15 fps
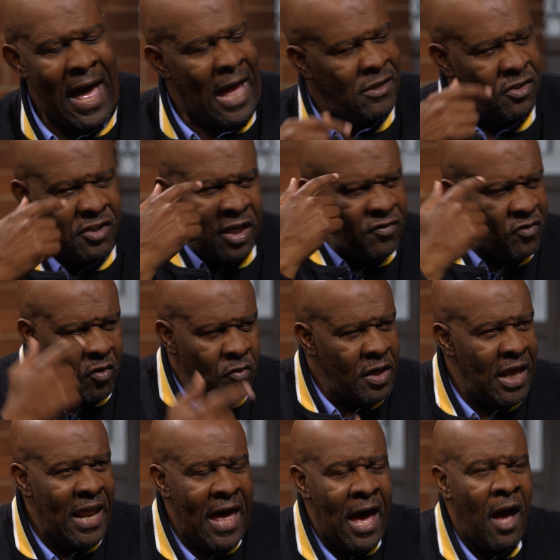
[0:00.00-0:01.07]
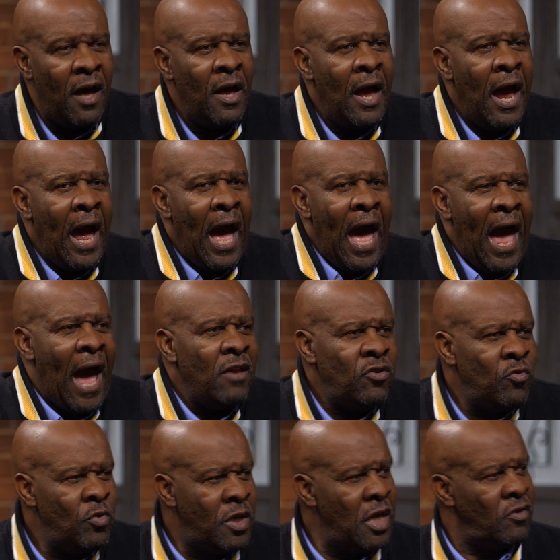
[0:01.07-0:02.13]
I just don't get how
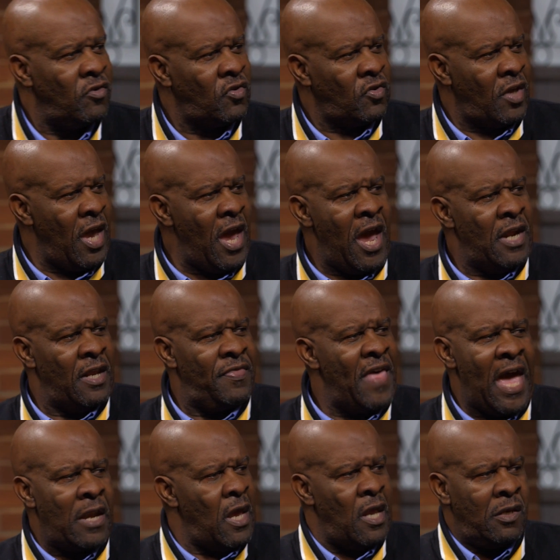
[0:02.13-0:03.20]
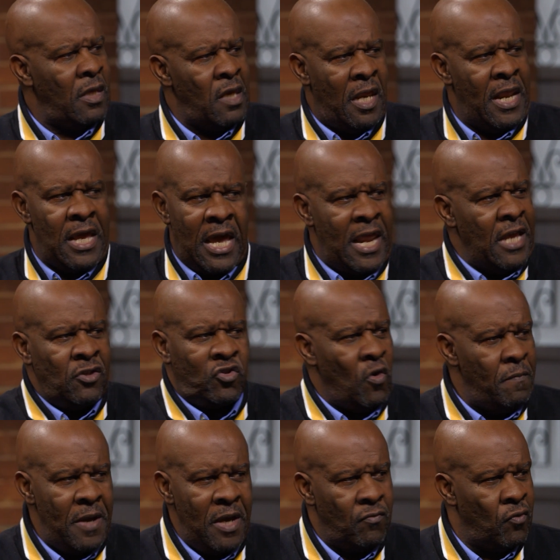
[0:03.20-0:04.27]
you get scared of that, and it ain't
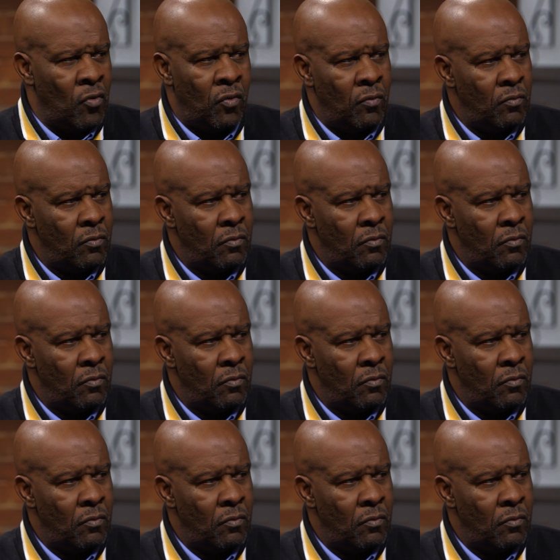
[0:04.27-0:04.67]
your bedroom.